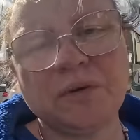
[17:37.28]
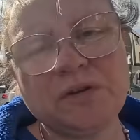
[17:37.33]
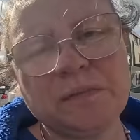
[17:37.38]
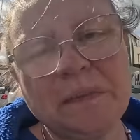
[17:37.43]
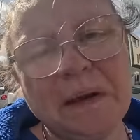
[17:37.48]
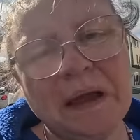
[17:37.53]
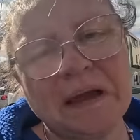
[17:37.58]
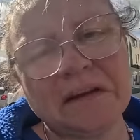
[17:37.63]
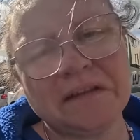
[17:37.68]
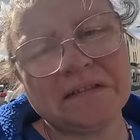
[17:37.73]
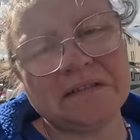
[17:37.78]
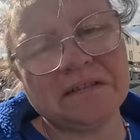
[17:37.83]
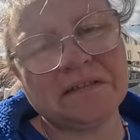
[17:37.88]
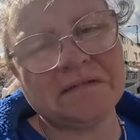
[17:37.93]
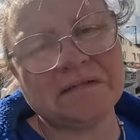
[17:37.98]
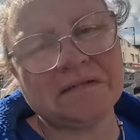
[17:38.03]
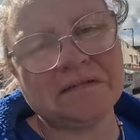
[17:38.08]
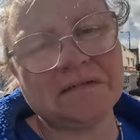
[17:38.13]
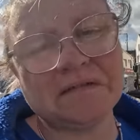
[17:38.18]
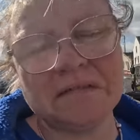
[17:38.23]
Must be.
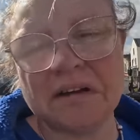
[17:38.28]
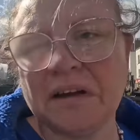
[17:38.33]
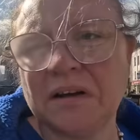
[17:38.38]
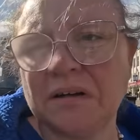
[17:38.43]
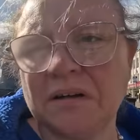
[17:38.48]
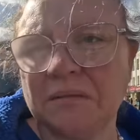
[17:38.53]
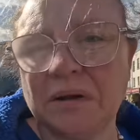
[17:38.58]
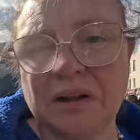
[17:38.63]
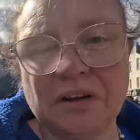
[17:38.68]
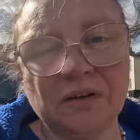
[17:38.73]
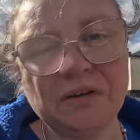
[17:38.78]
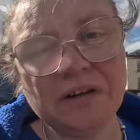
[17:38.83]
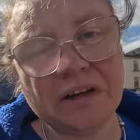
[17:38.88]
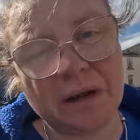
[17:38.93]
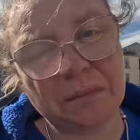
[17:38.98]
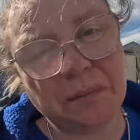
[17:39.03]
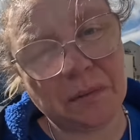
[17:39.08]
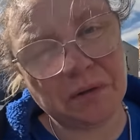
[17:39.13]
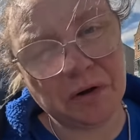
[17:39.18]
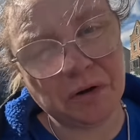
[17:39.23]
Well done.
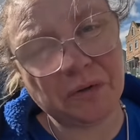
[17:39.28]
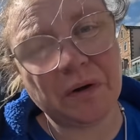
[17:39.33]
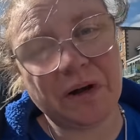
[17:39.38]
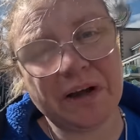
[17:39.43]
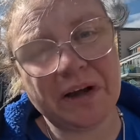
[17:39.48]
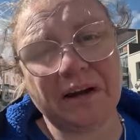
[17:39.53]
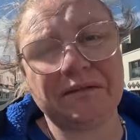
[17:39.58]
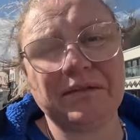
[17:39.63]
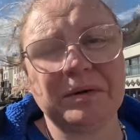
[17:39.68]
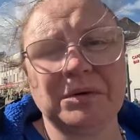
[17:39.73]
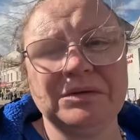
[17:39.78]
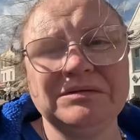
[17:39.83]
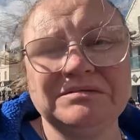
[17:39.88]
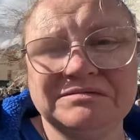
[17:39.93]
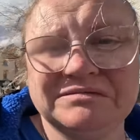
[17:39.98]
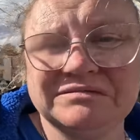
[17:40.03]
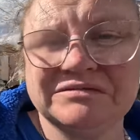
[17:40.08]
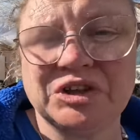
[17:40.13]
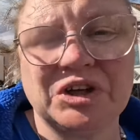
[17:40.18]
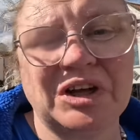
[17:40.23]
Keep up the good work, everyone.
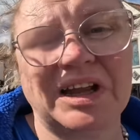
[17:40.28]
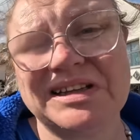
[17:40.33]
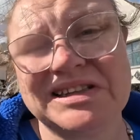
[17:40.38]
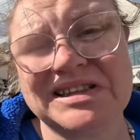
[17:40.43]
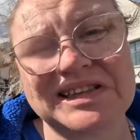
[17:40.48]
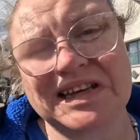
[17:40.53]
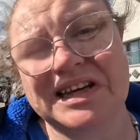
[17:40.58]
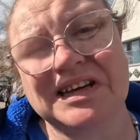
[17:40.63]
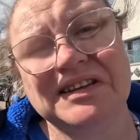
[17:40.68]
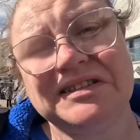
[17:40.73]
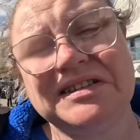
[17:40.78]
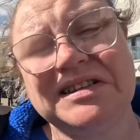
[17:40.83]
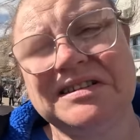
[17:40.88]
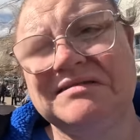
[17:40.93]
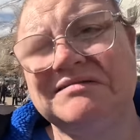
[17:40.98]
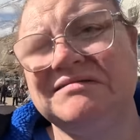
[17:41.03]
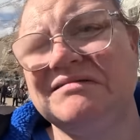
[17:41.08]
Don't like seagulls.